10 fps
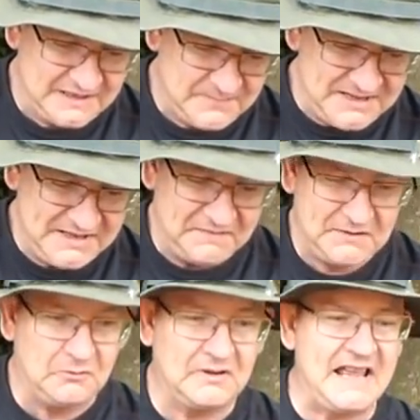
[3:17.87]
it's been
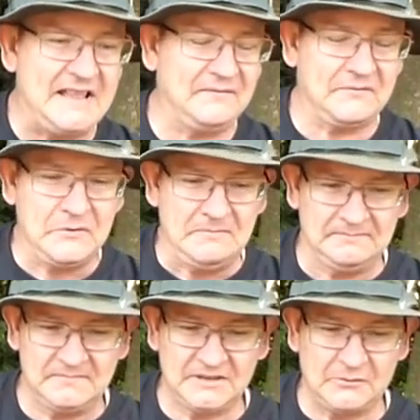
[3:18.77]
difficult to get through,
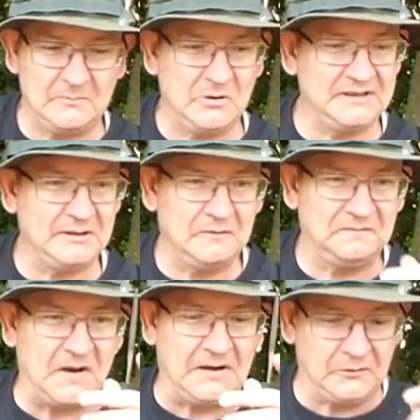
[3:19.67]
so I put a little
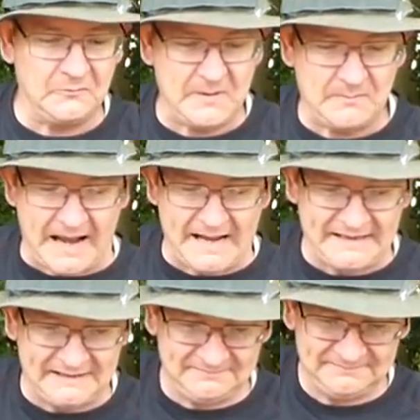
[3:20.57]
file in my bag
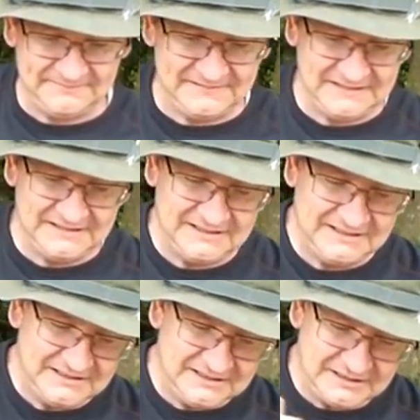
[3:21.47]

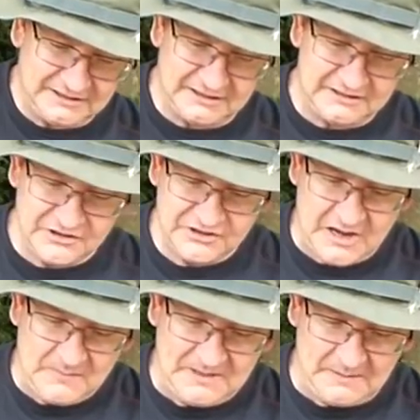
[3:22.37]
and I'm going to
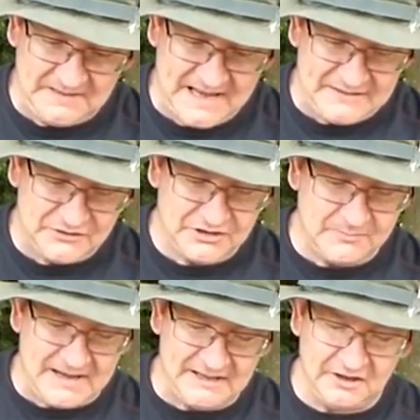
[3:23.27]
sharpen up the edge
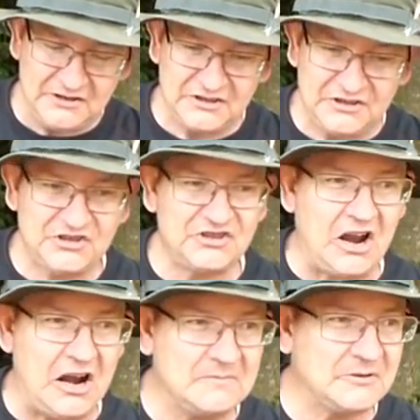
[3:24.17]
to make it nice and
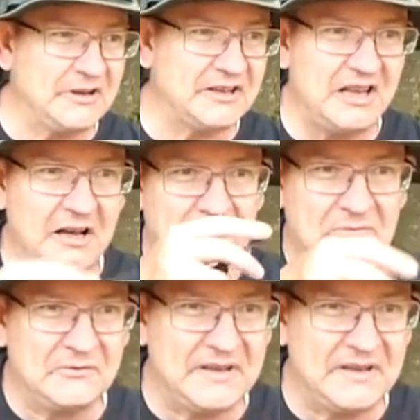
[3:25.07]
sharp so it'll cut through